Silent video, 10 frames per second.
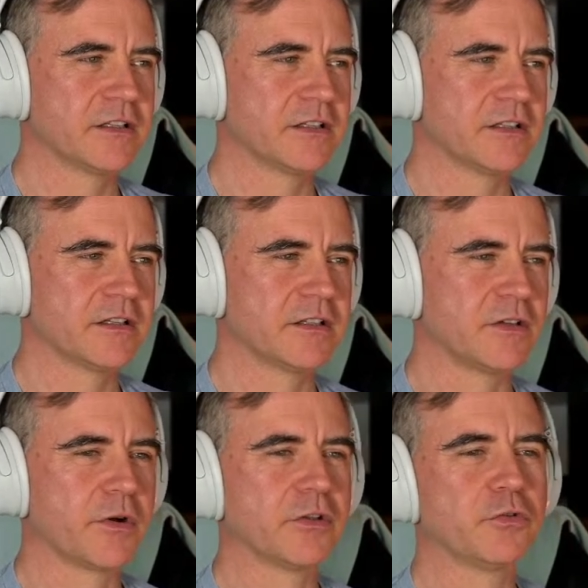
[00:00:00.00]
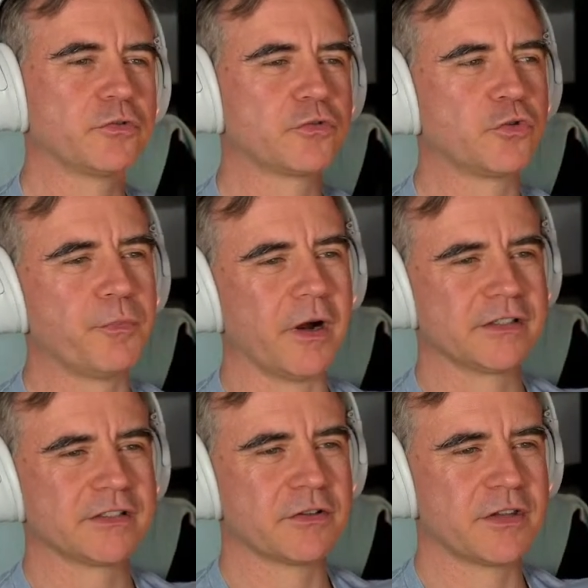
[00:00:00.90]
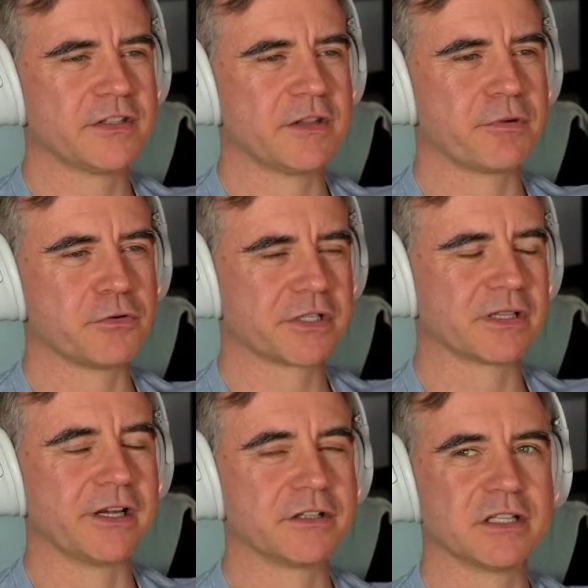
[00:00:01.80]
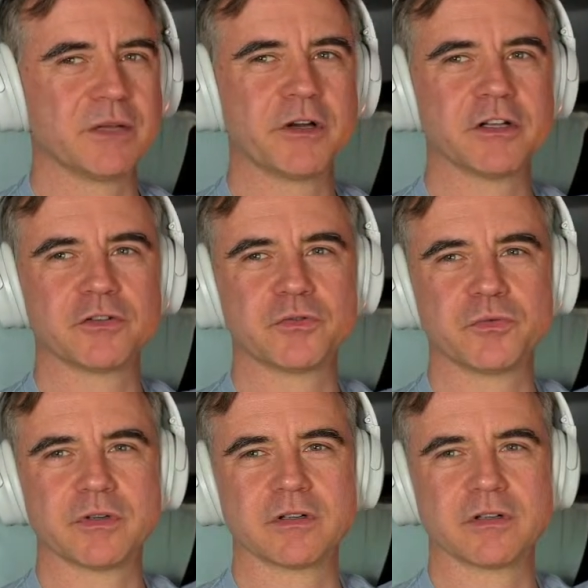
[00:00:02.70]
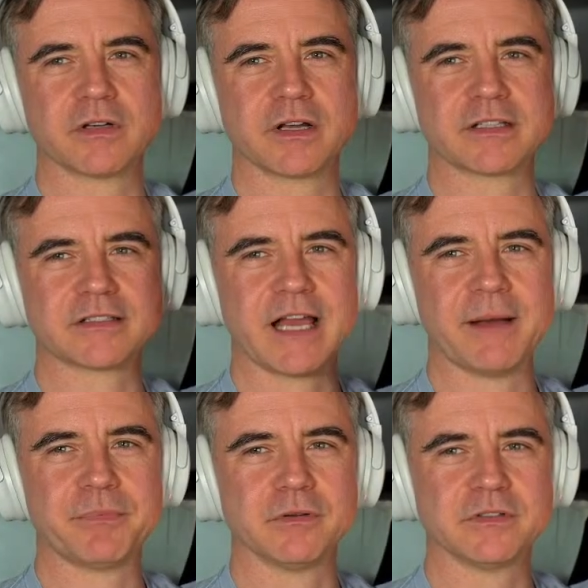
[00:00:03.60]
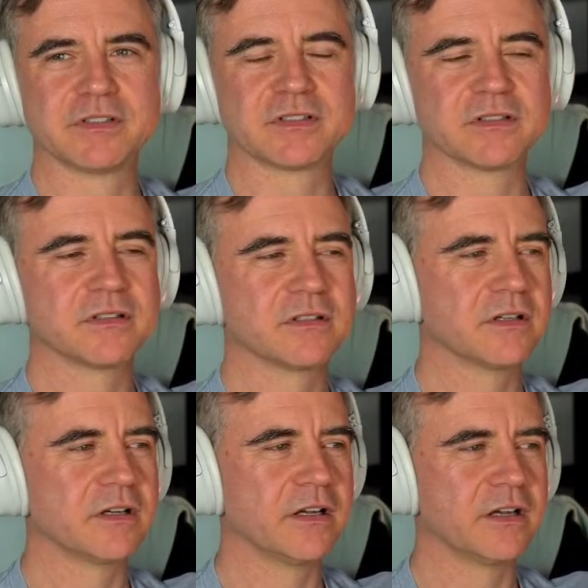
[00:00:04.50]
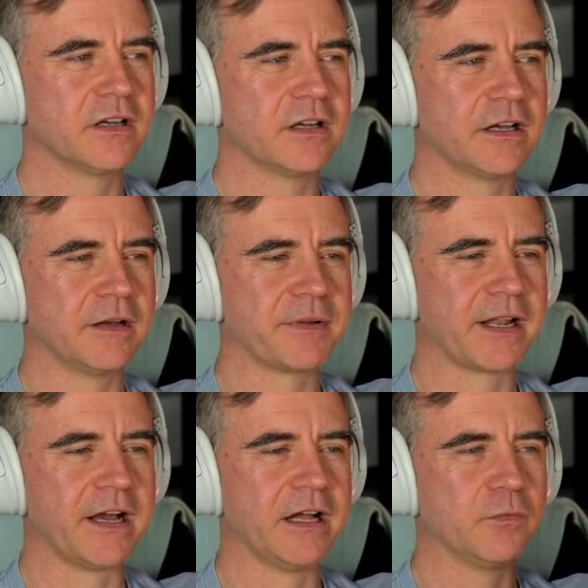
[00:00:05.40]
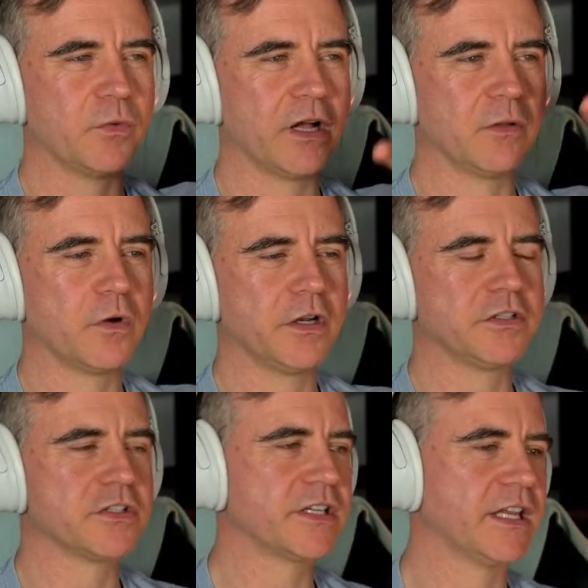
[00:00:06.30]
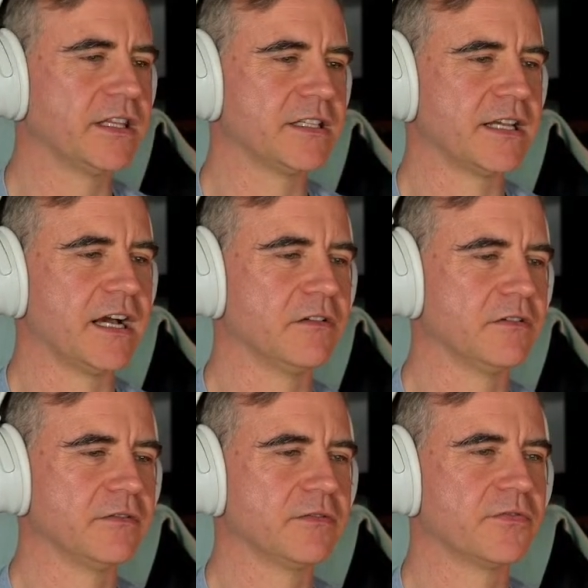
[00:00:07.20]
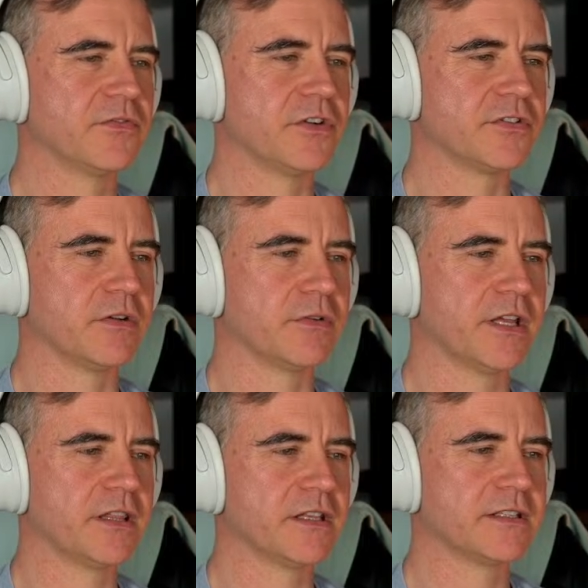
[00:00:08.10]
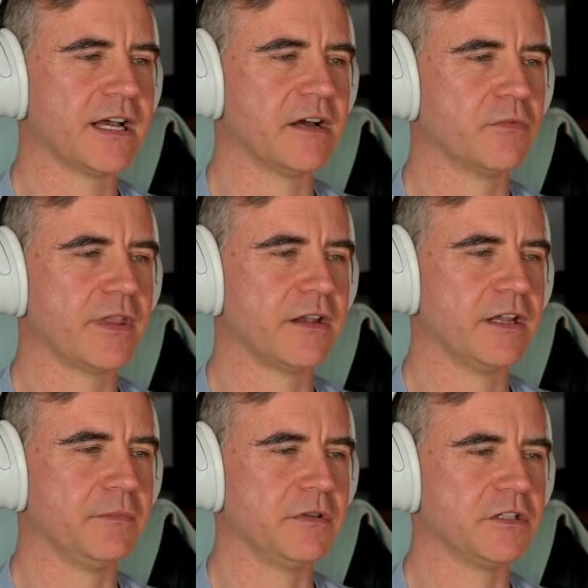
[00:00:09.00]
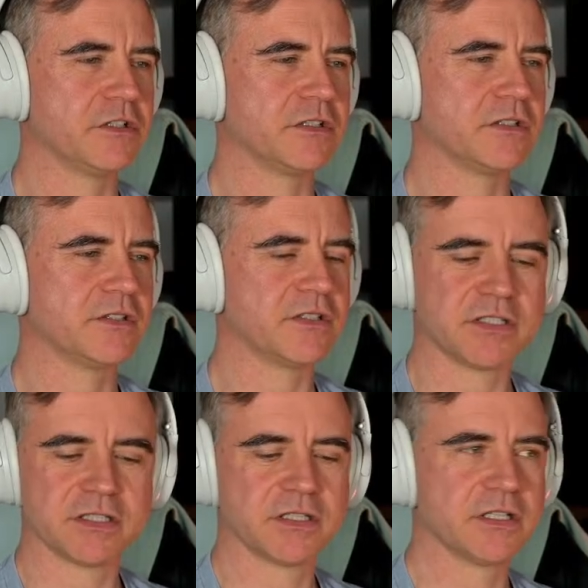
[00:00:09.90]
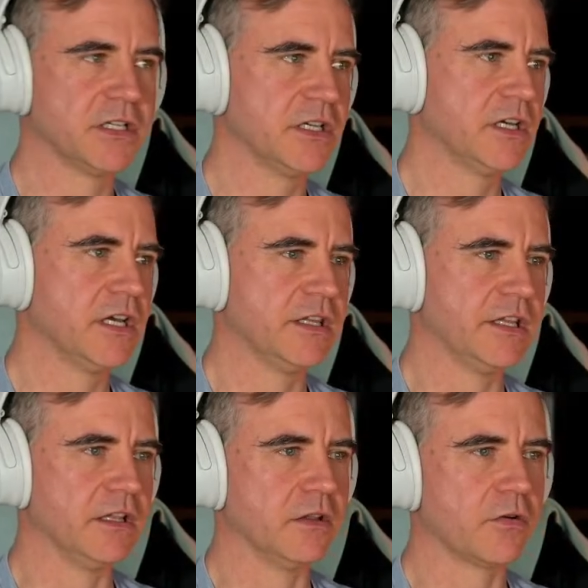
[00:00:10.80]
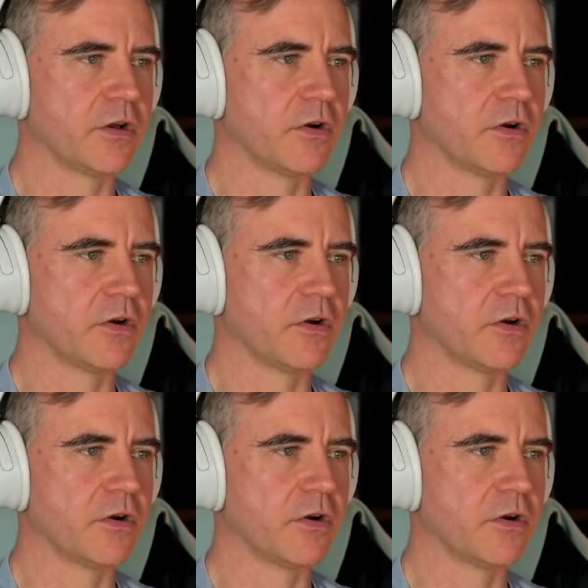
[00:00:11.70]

so we're gonna do two parts. So these are the project layers, and then we're gonna do examples. But I'll want to just get this out first. I'll get this out without any images, and then the logo.